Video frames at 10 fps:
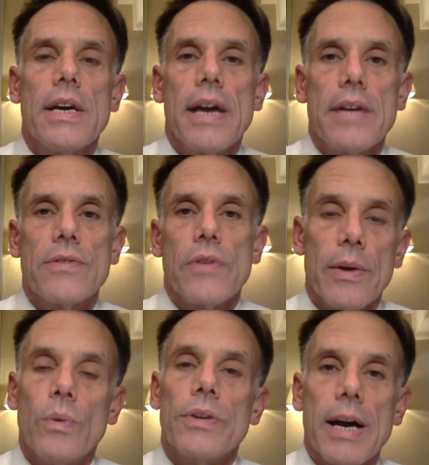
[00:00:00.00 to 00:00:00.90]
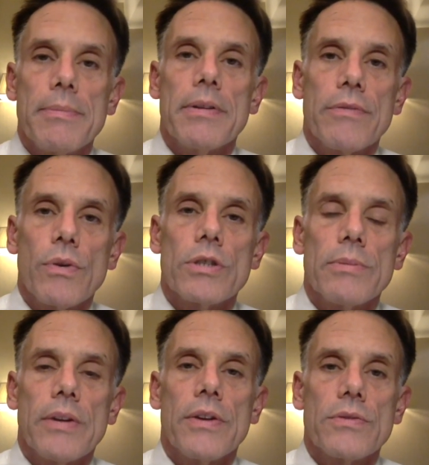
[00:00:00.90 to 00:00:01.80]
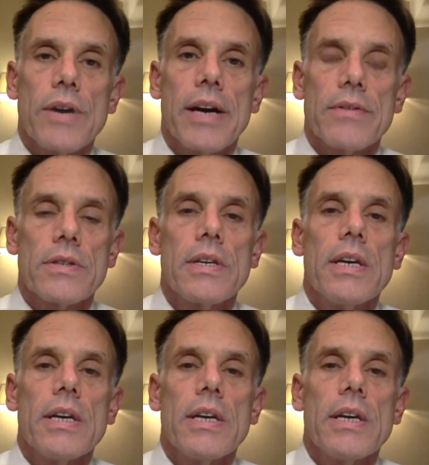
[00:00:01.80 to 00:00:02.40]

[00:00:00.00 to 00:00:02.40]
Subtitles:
and so they will not be enforceable on those grounds.